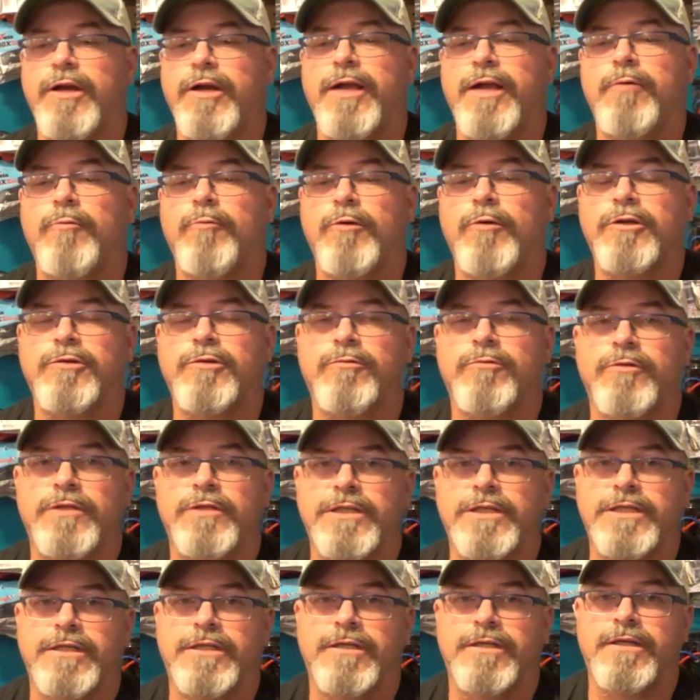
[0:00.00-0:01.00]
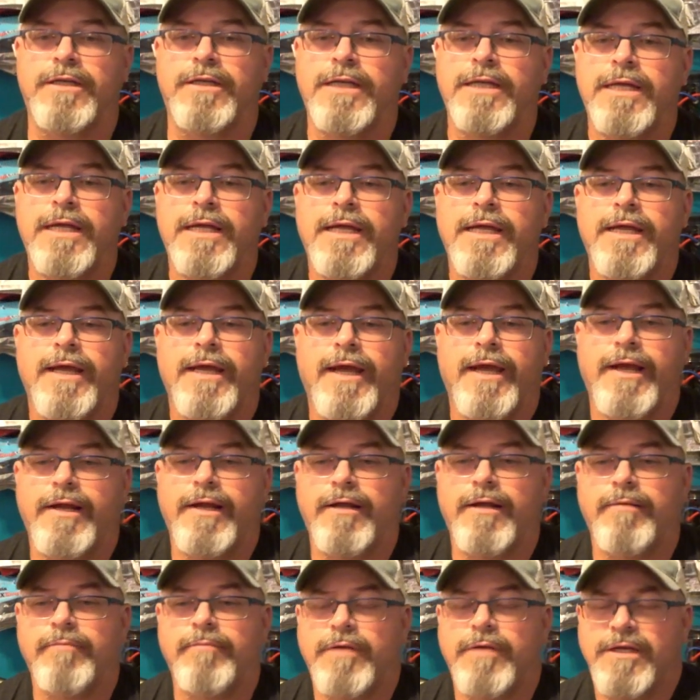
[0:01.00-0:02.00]
It works really good.
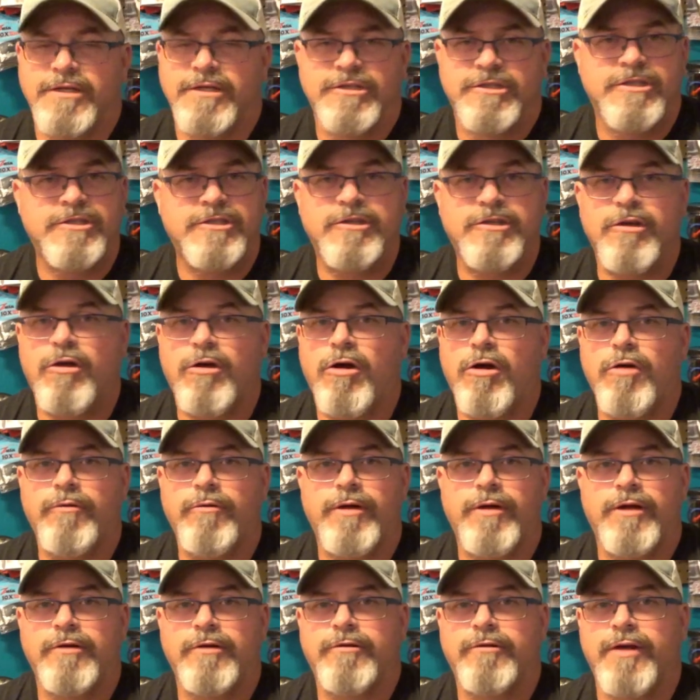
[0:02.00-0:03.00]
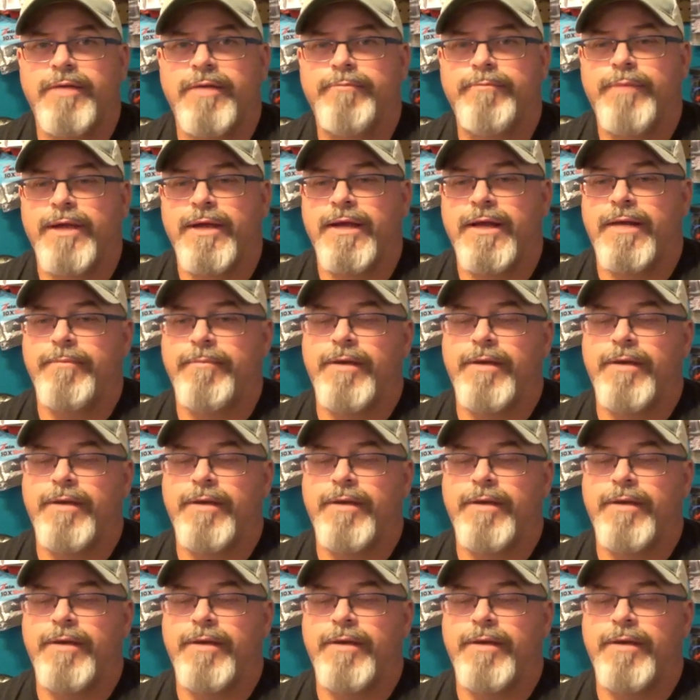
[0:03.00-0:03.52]
And just an all-around great bait.